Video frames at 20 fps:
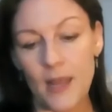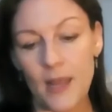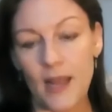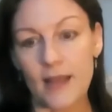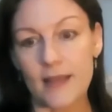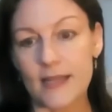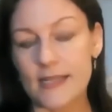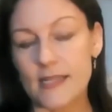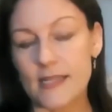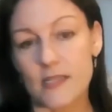
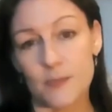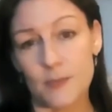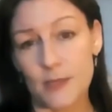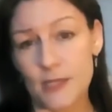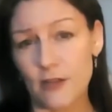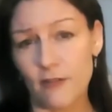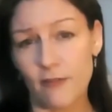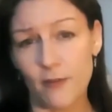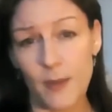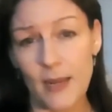And they said to me,
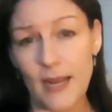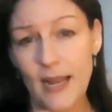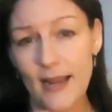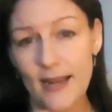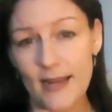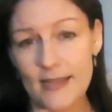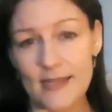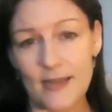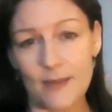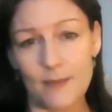sorry, we
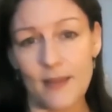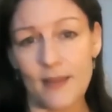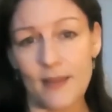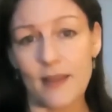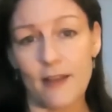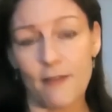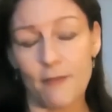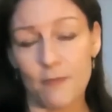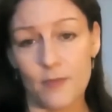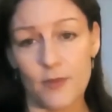can't accept that.
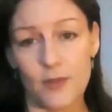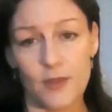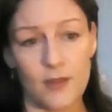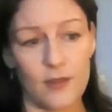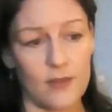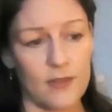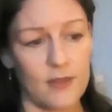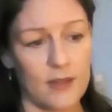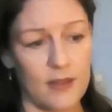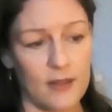The government,
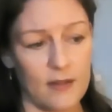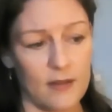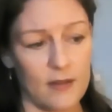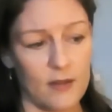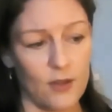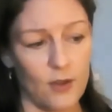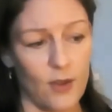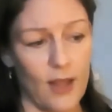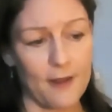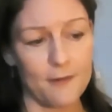
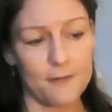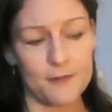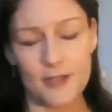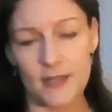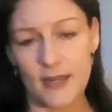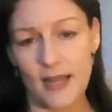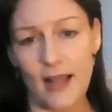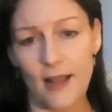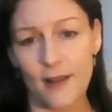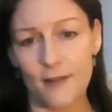you have
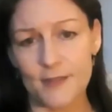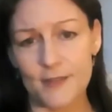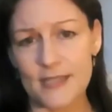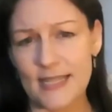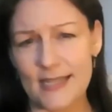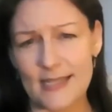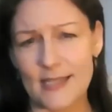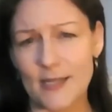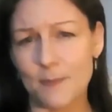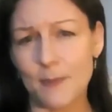to have
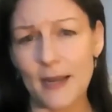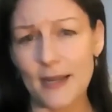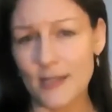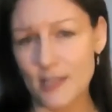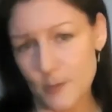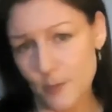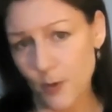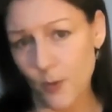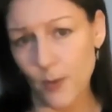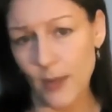
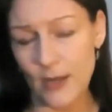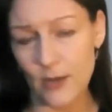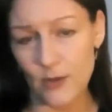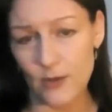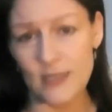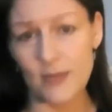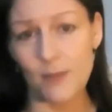£60 per week or